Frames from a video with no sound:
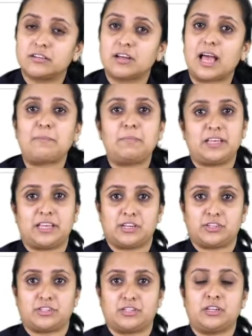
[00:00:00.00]

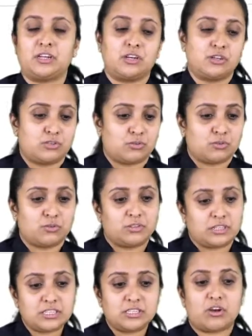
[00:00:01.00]
application. So,
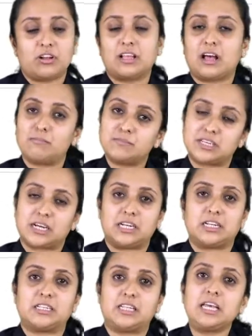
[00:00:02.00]
this all comes
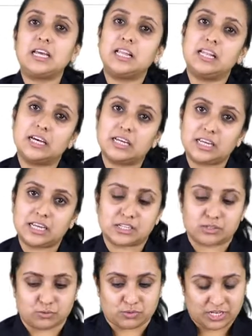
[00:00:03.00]
under the learning
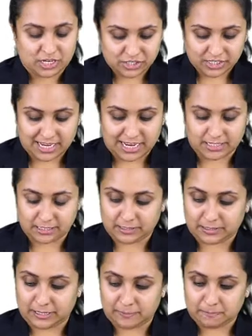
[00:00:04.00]
association
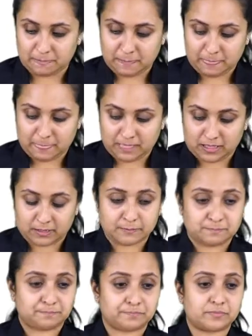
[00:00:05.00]
category.
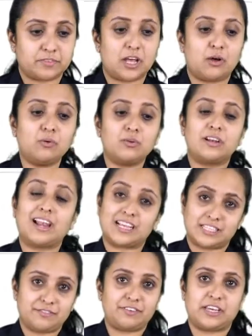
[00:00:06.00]
Now,
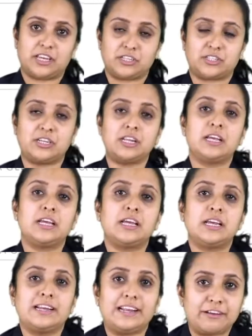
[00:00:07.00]
classification,
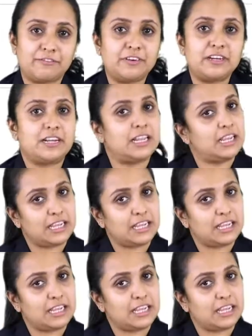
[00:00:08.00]
definitely